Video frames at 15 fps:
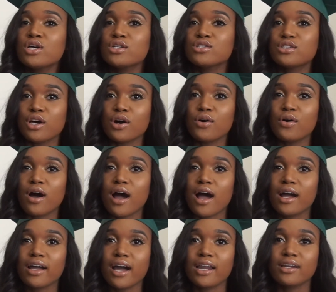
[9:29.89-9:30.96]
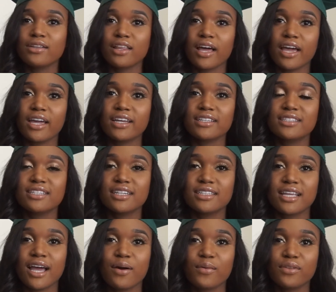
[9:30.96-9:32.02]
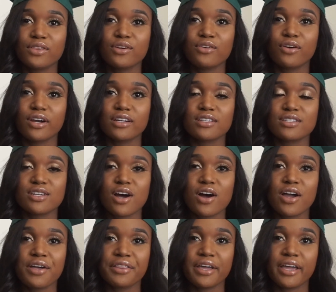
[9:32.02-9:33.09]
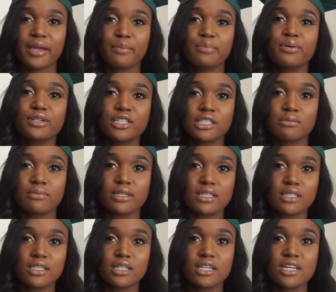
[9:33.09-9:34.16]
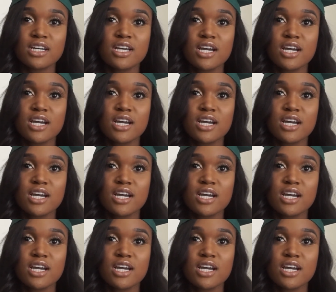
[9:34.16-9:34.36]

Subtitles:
So I kind of like took that with a grain of salt, and like it pushed me to